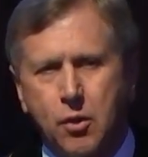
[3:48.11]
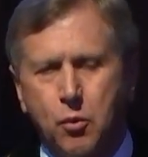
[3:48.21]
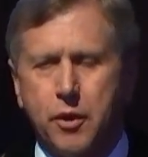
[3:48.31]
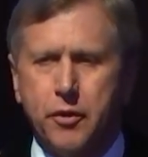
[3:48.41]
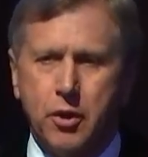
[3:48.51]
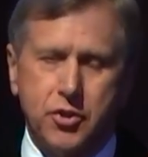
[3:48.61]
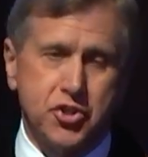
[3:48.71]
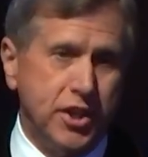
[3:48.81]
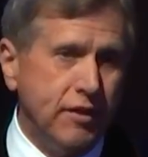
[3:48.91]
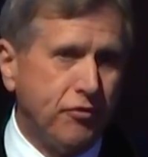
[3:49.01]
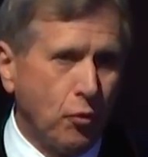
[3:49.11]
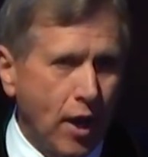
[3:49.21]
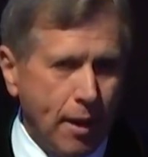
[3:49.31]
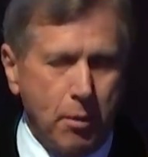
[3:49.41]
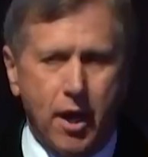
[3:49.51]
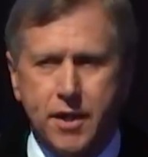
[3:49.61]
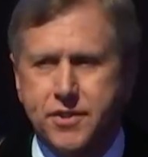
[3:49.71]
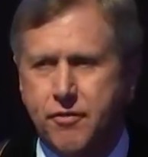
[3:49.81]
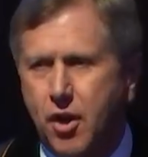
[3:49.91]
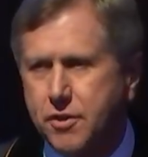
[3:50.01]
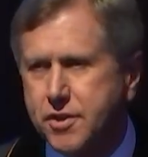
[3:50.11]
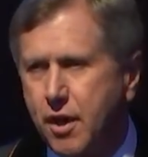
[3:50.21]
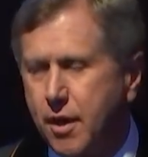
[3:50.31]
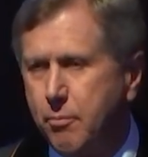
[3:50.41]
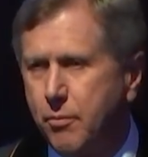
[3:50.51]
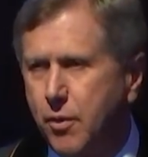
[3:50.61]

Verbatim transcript: one of the chief rabbis of our time,